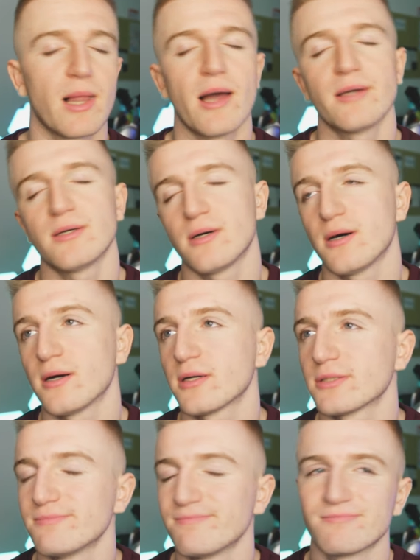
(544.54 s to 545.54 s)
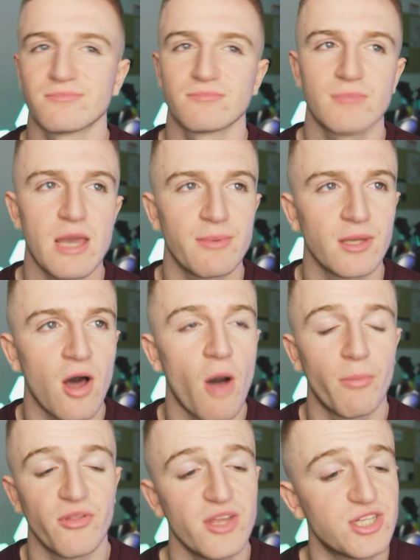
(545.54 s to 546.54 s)
be like, oh, maybe
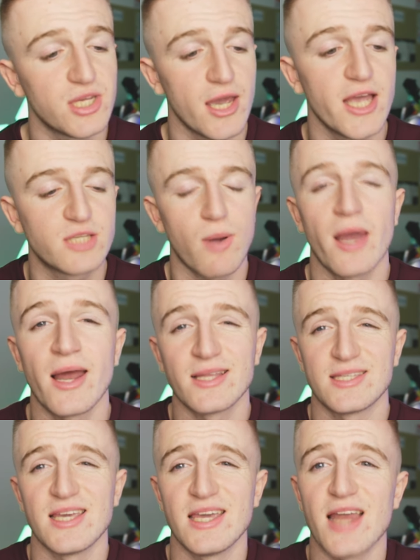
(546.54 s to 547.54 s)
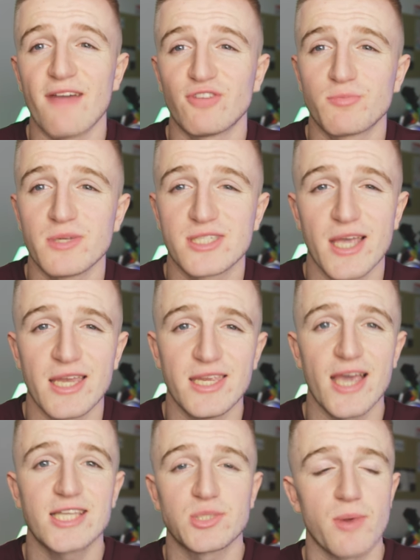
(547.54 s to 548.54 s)
not. But this year, 2019, I've just been saying
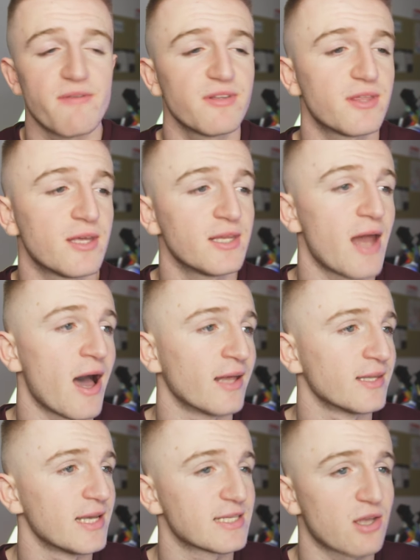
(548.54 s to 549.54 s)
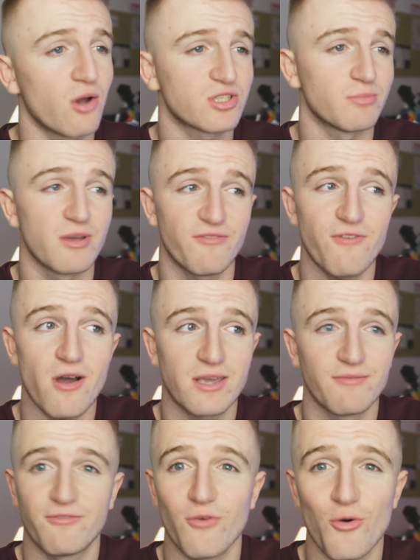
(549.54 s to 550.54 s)
yes to everything, and it's costing me a
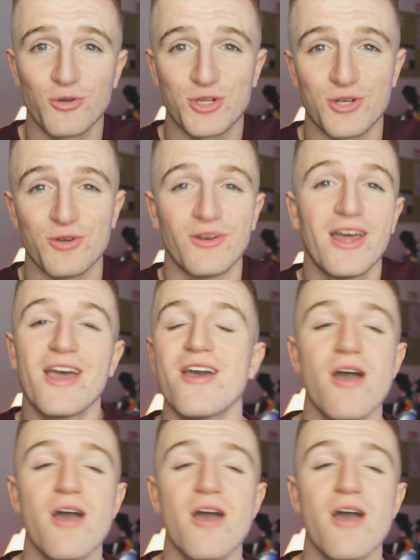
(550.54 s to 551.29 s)
fucking fortune.